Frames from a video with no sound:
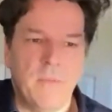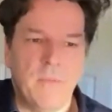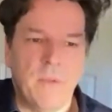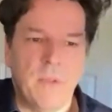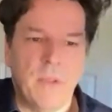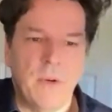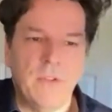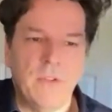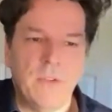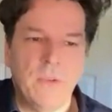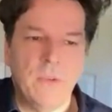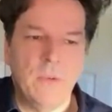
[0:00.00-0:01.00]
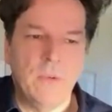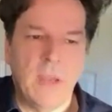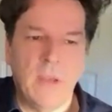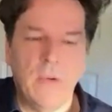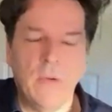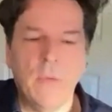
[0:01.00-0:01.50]
for those who
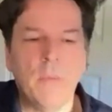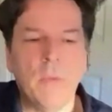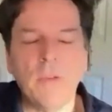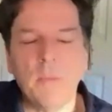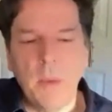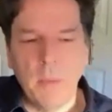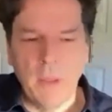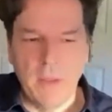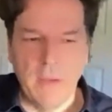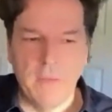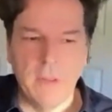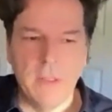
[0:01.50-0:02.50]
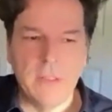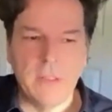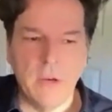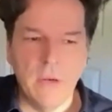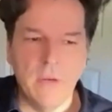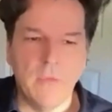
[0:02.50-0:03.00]
most people I think have at least
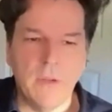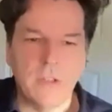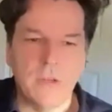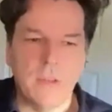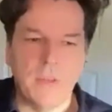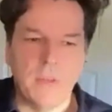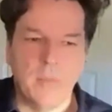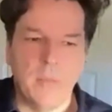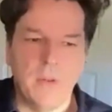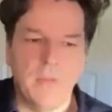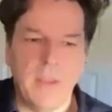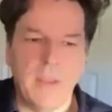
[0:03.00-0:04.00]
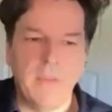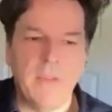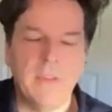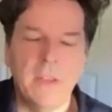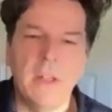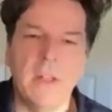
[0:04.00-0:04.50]
heard of Richard III, but if they haven't
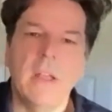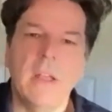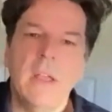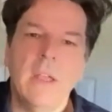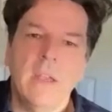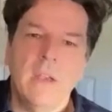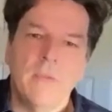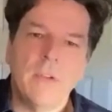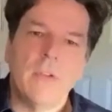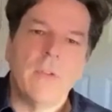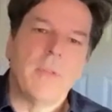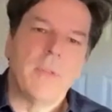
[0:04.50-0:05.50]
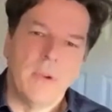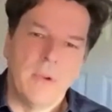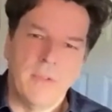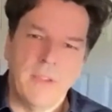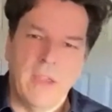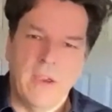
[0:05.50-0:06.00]
seen it, Richard III
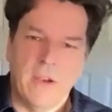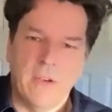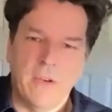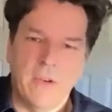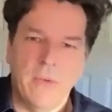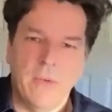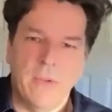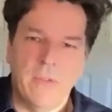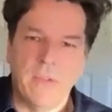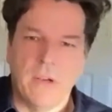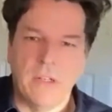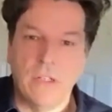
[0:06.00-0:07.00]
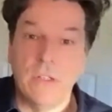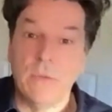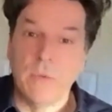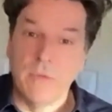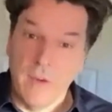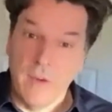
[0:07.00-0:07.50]
was a character who was largely
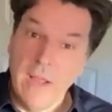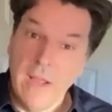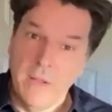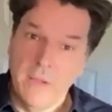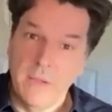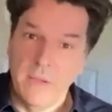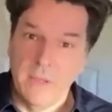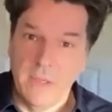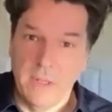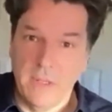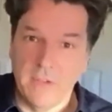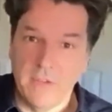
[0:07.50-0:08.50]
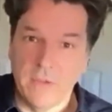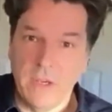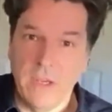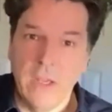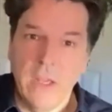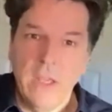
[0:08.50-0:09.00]
reviled in
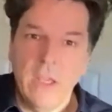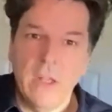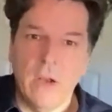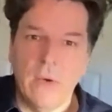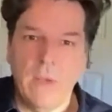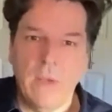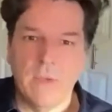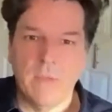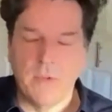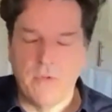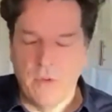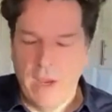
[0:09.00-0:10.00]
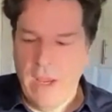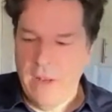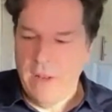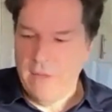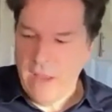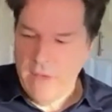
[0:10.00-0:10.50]
history. He was portrayed
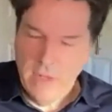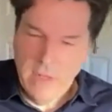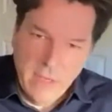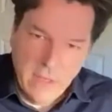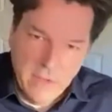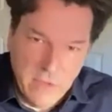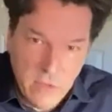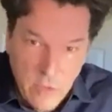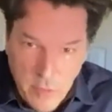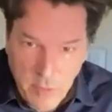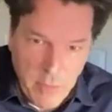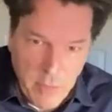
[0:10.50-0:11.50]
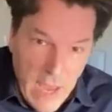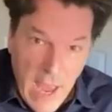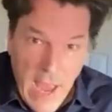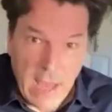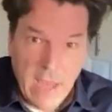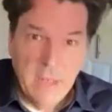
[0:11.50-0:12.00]
as having like a stooped
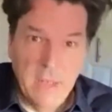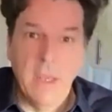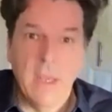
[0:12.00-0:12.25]
back and